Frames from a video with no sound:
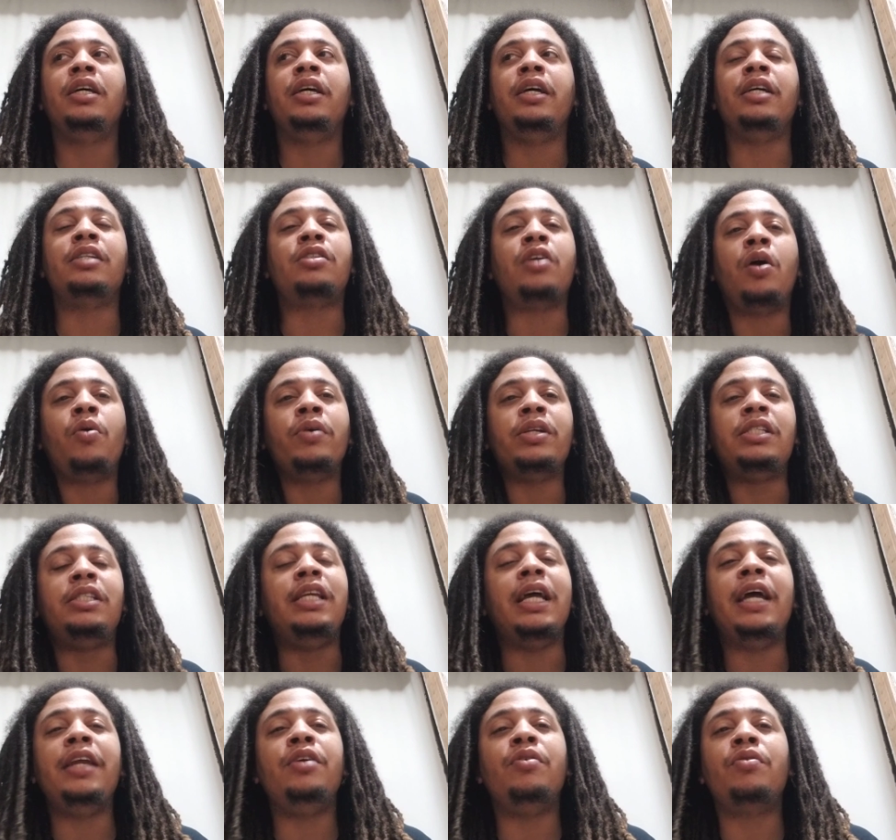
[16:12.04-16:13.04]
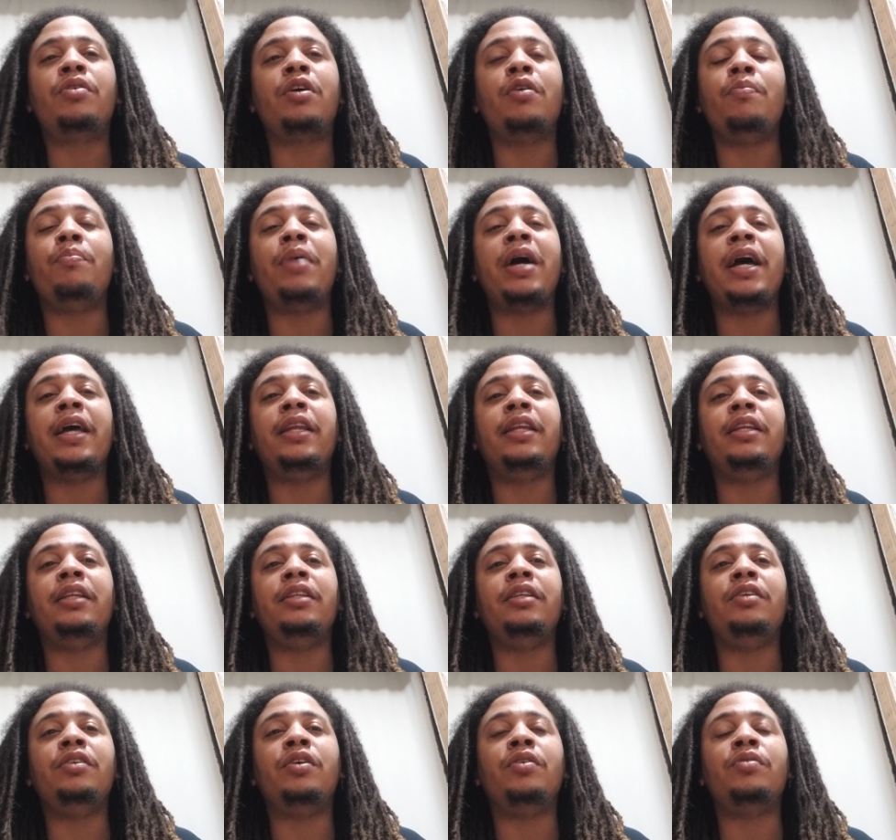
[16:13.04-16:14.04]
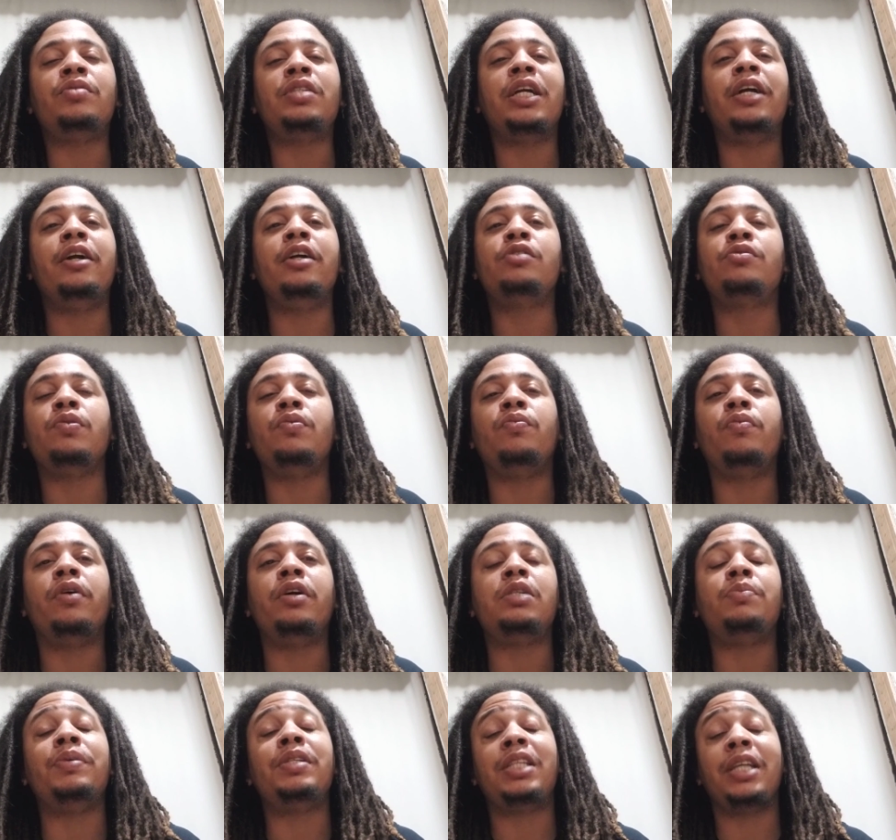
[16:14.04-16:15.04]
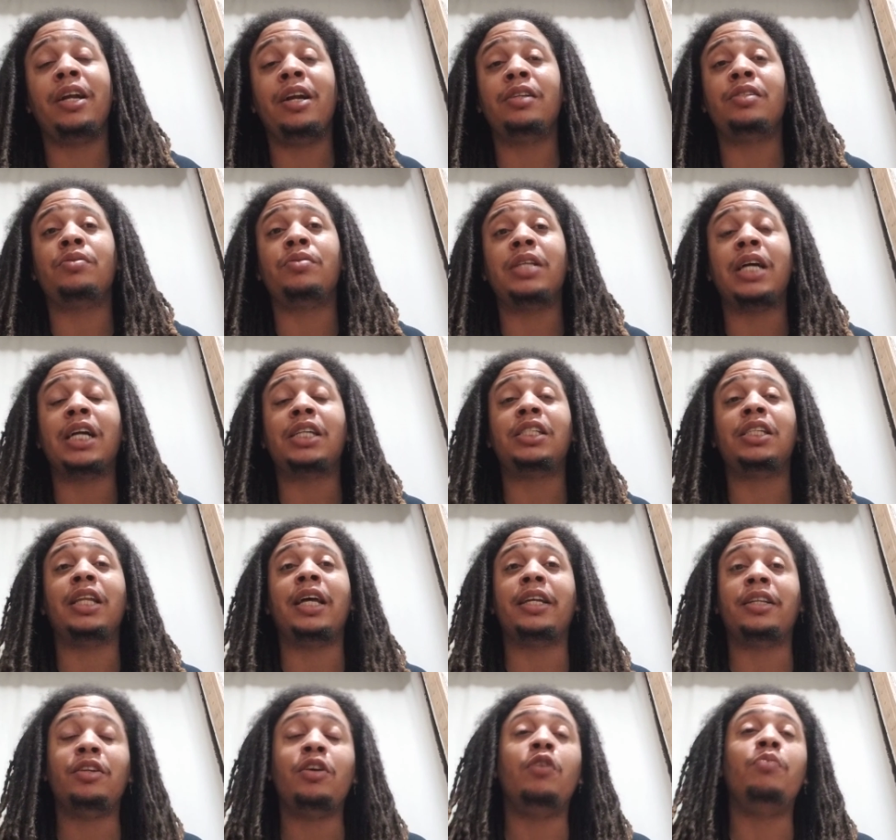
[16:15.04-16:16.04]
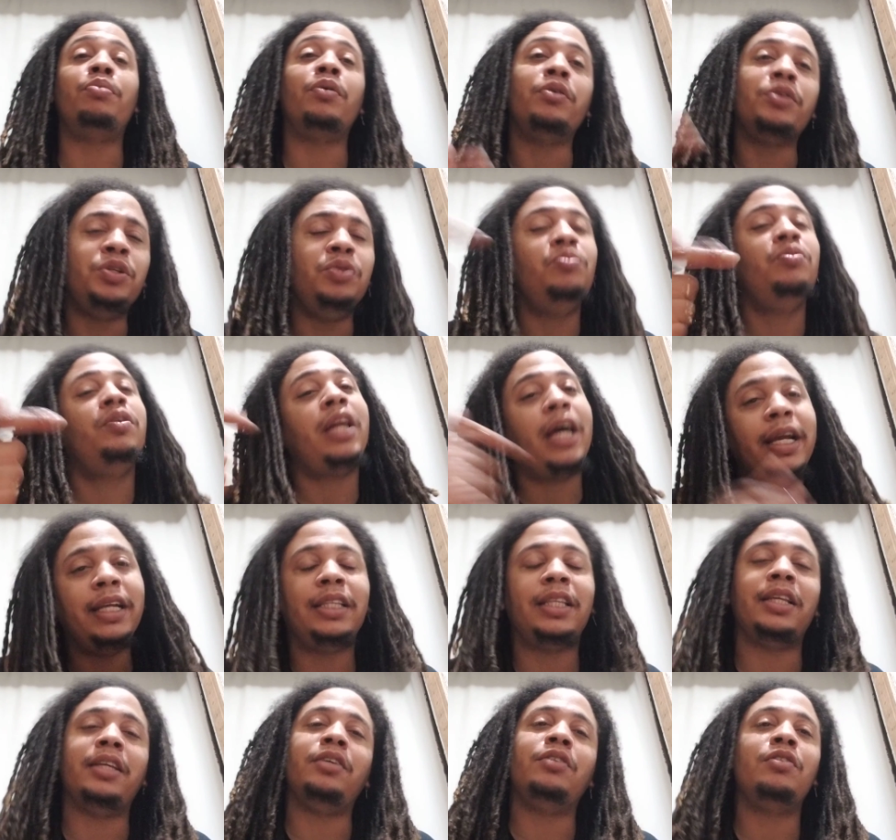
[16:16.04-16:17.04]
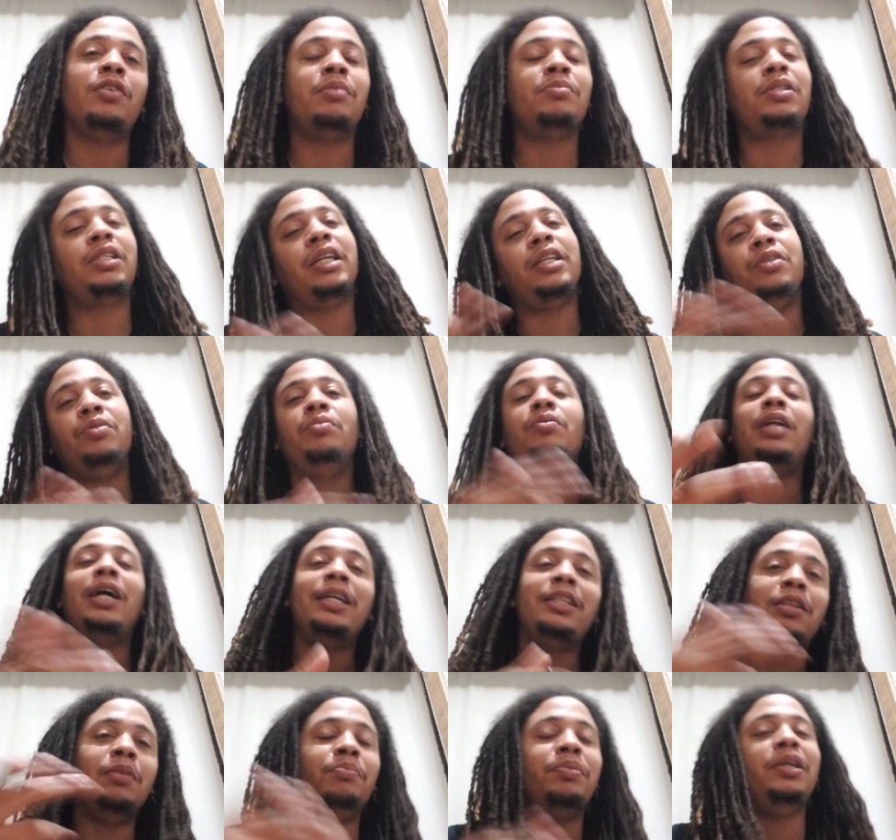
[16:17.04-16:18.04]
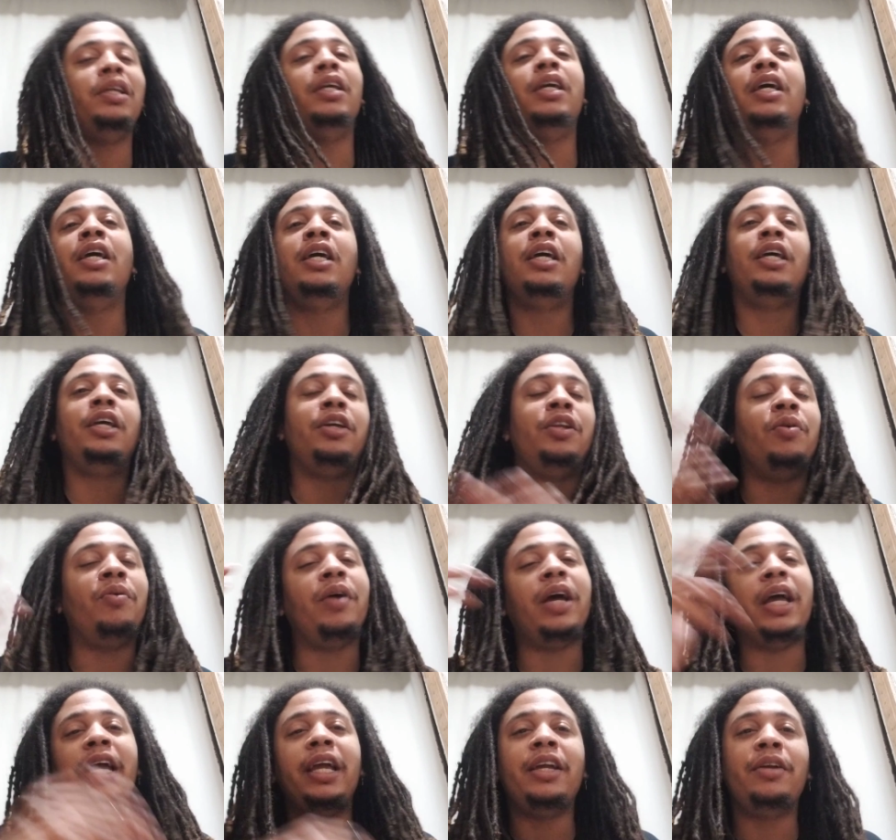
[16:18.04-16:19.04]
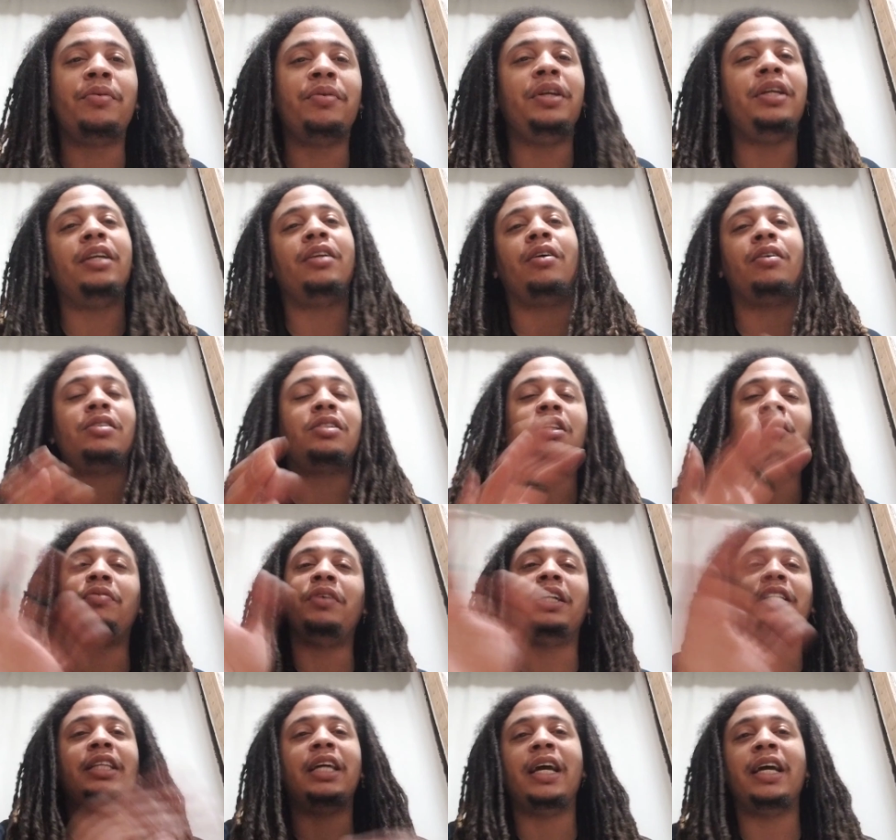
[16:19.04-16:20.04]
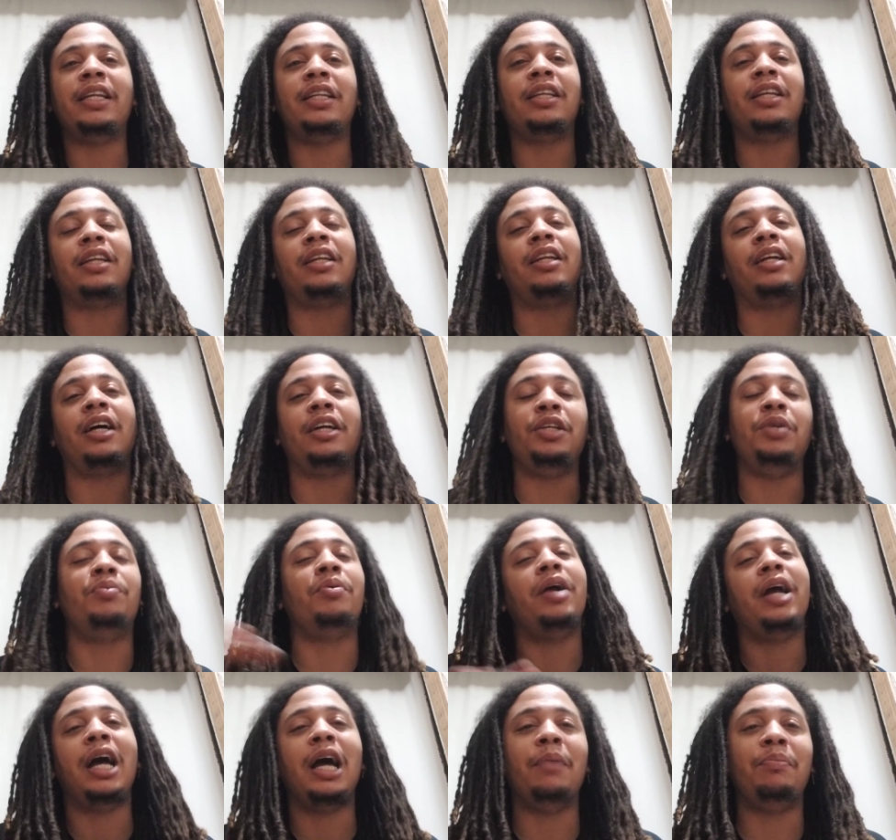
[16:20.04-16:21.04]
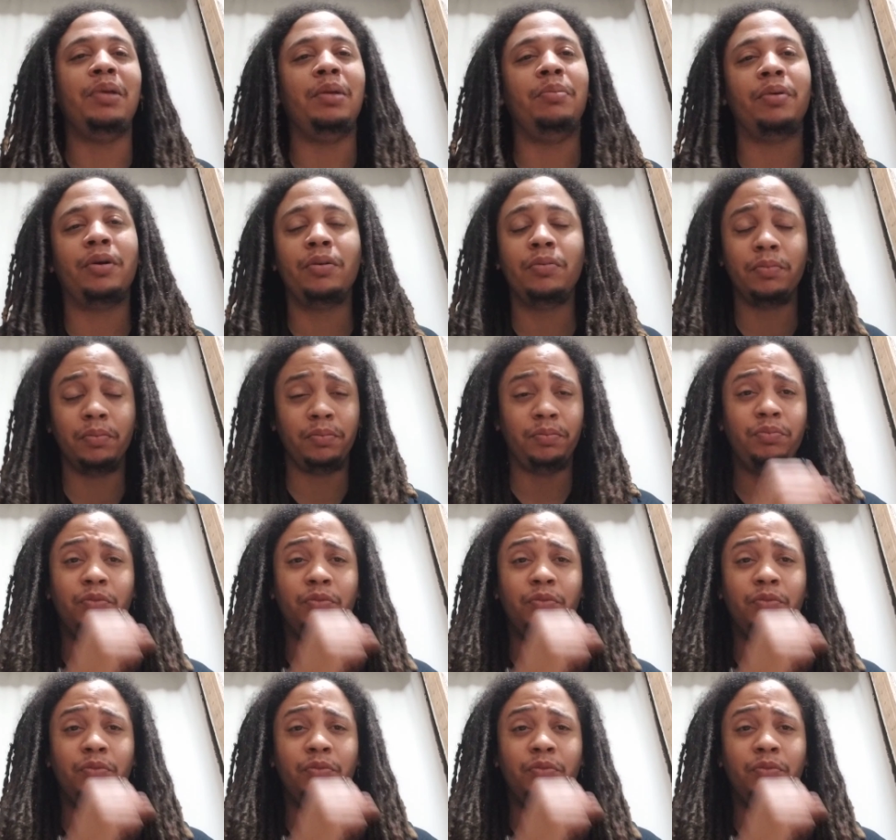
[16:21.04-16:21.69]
it's always Daniel combating, you know, Terrence with words, but Terrence was actually like, no, bro, you liked it. You know what I'm saying? You like to be, you know, angry and all stuff like that. And da da da. You were happy, bro.